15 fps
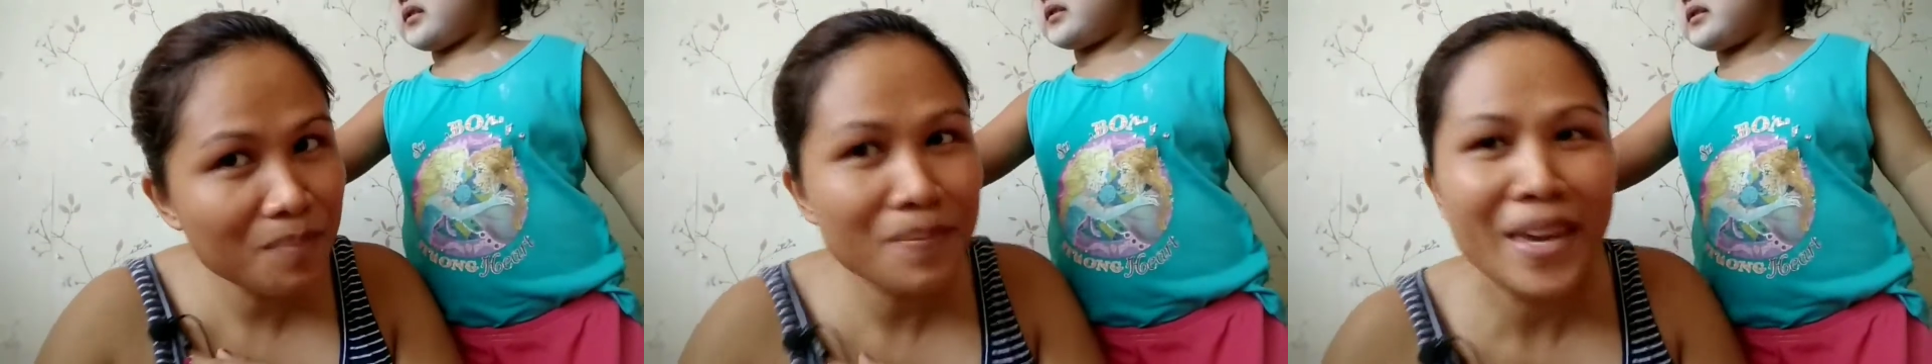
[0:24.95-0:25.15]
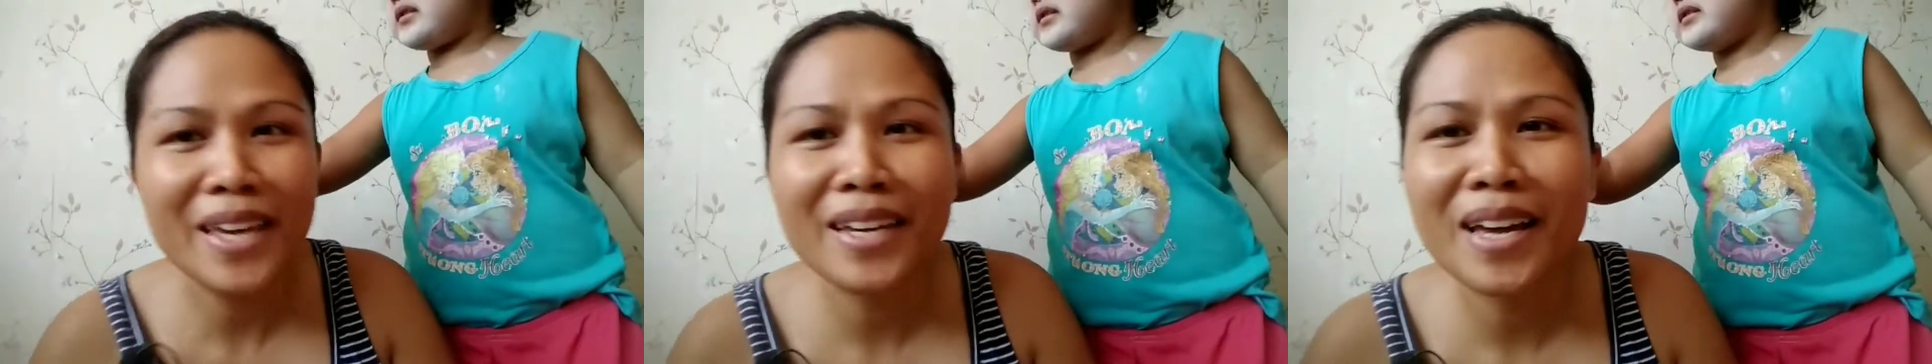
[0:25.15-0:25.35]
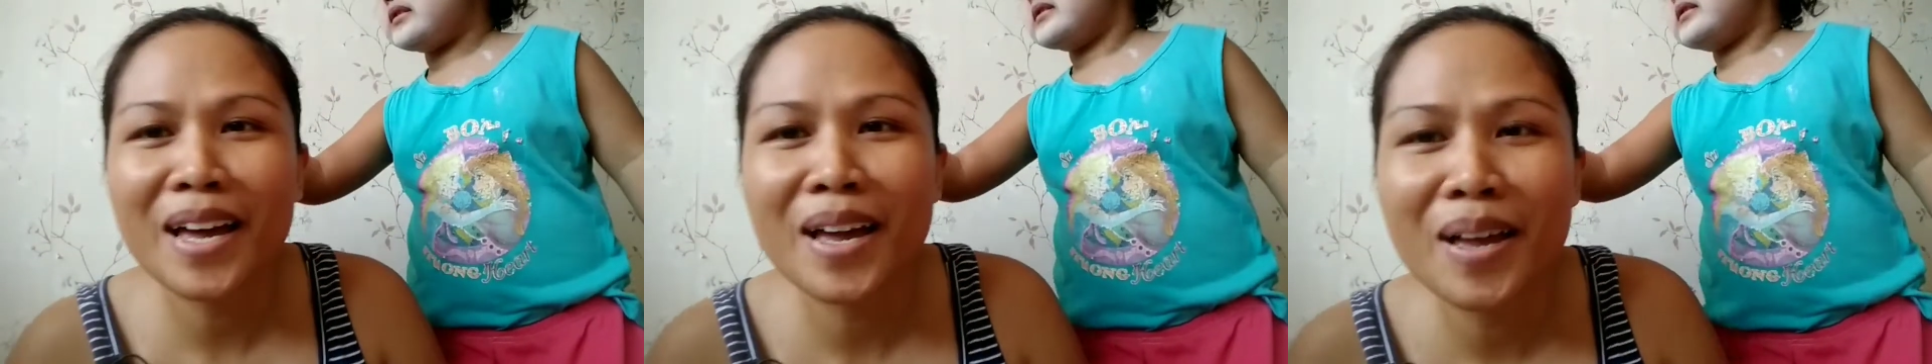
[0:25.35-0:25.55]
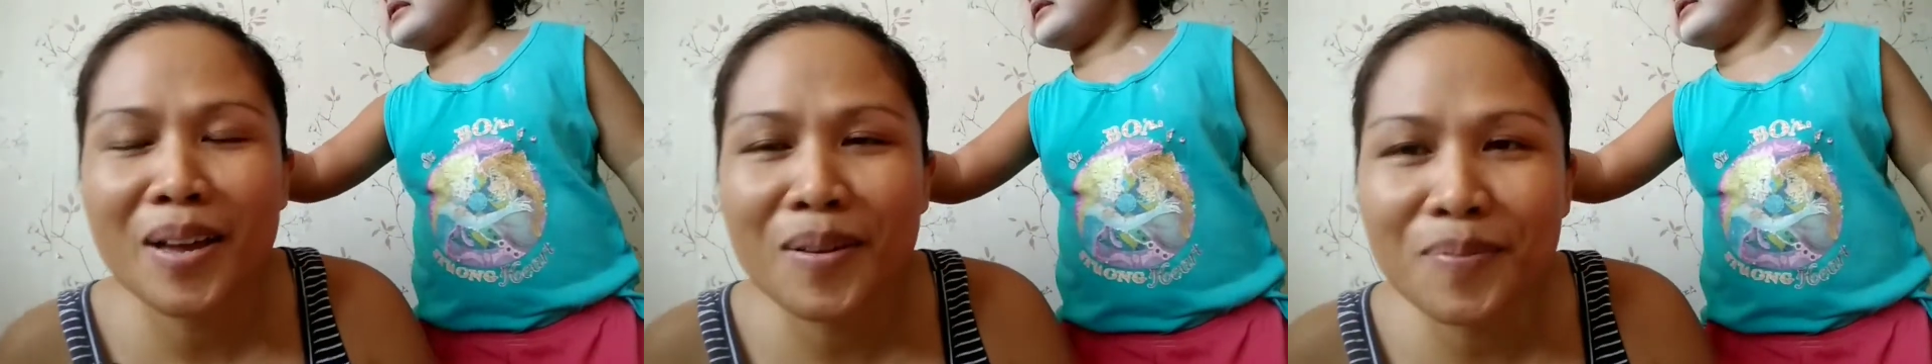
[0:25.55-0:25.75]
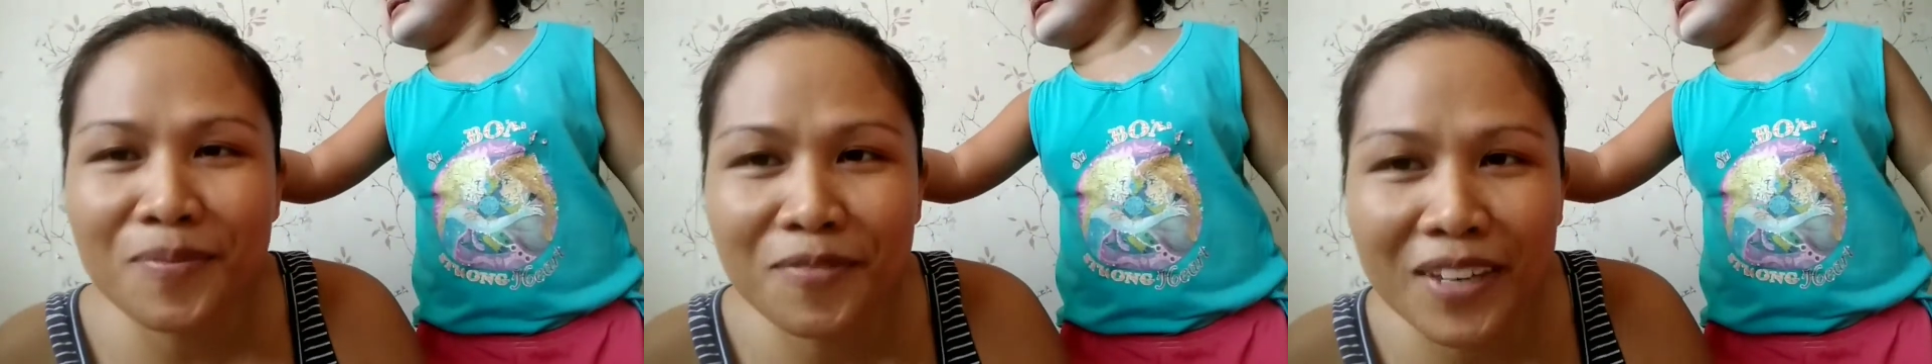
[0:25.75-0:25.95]

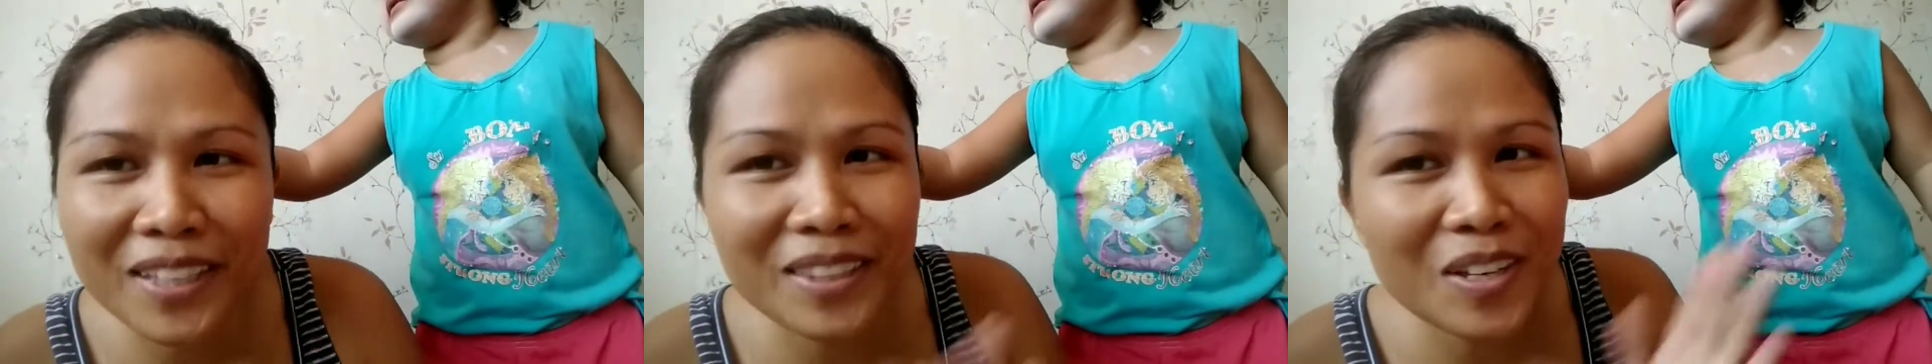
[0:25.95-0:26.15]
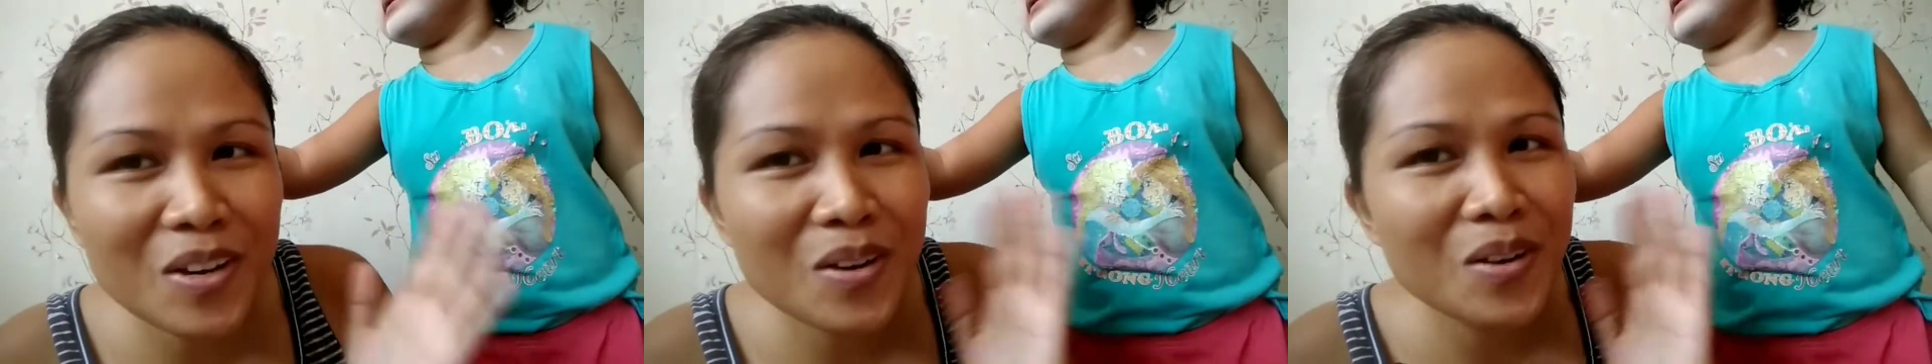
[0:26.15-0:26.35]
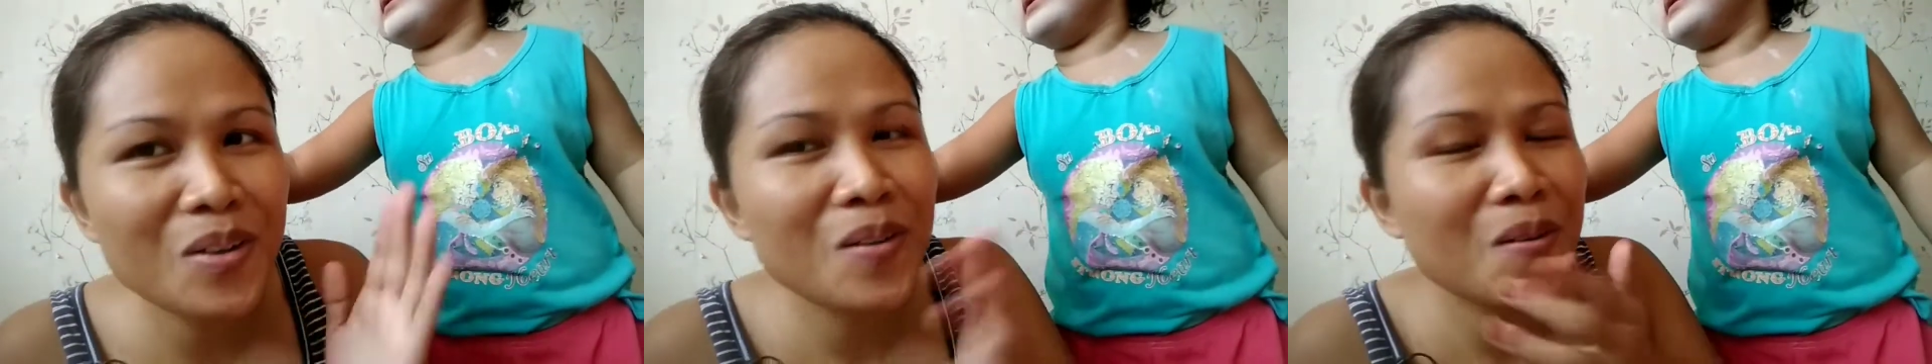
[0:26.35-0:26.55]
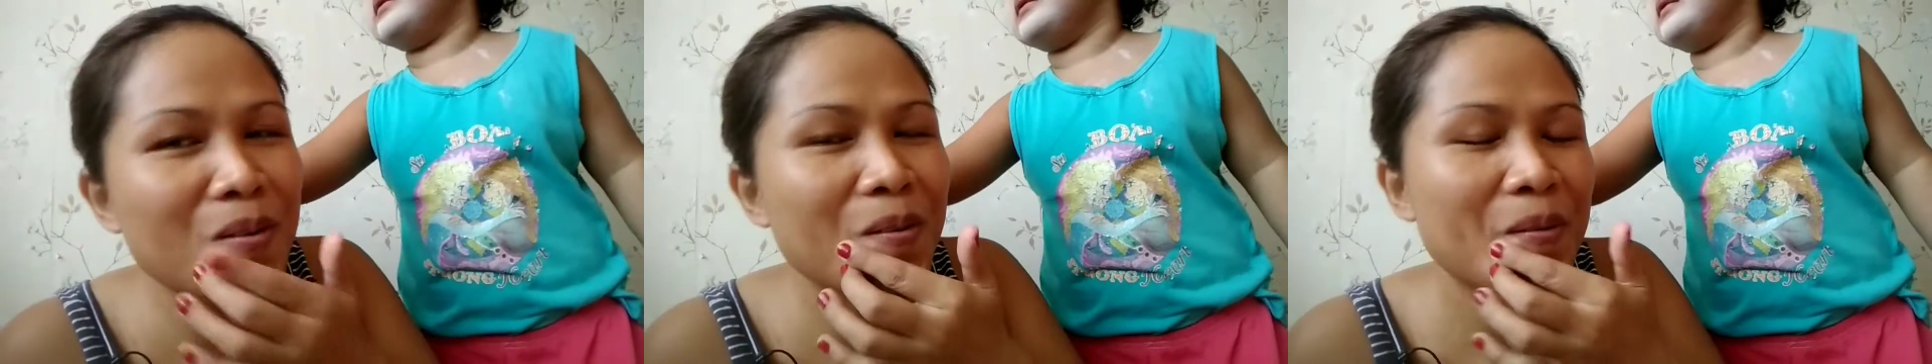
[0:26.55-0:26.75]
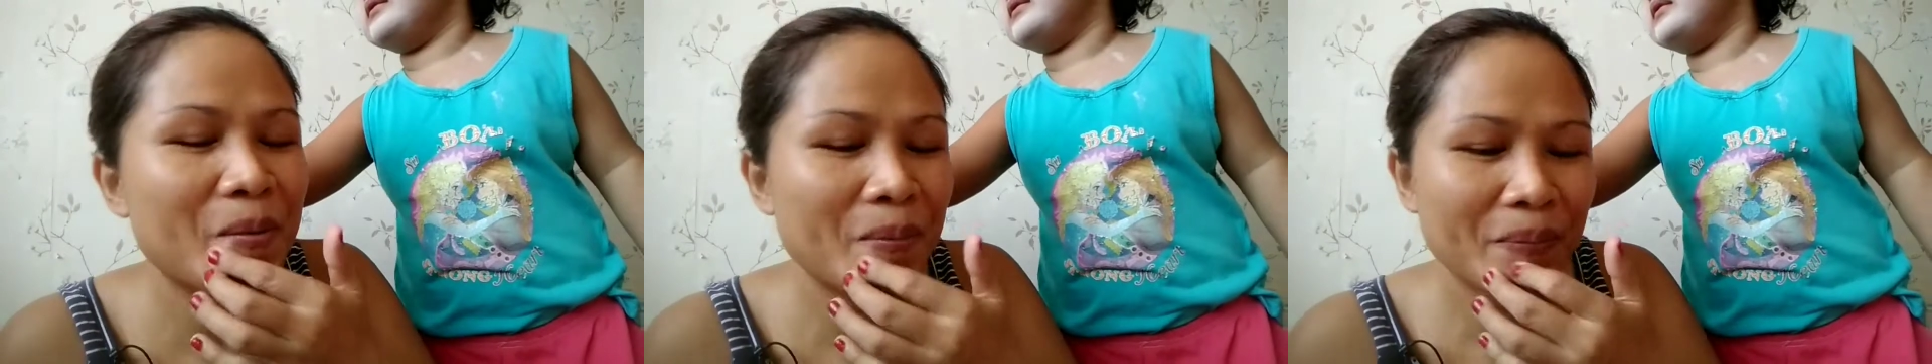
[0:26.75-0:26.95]
makeup
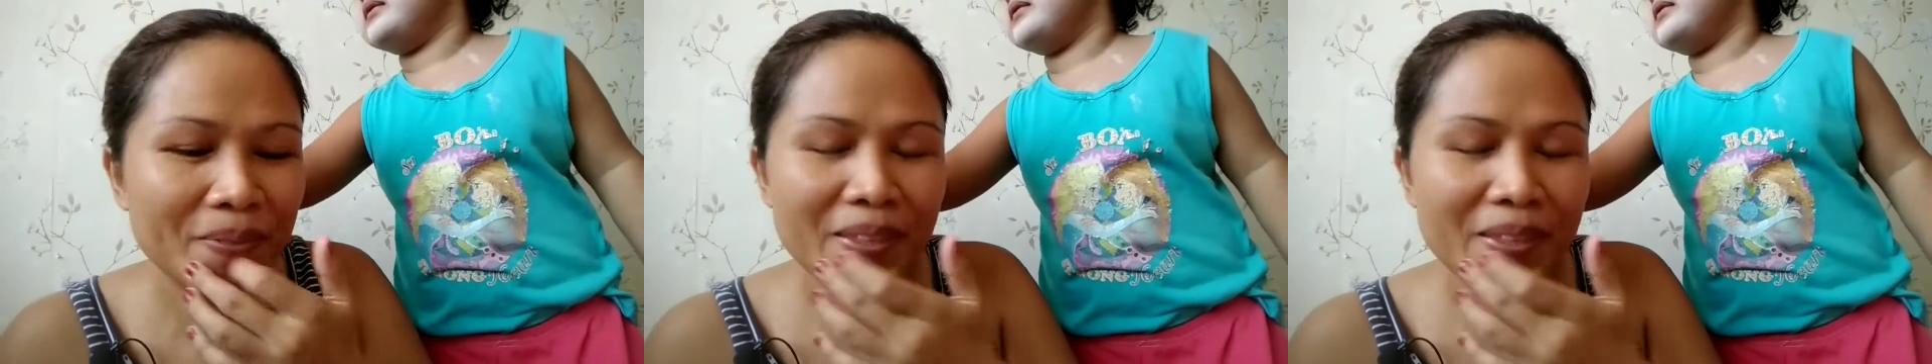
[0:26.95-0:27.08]
video!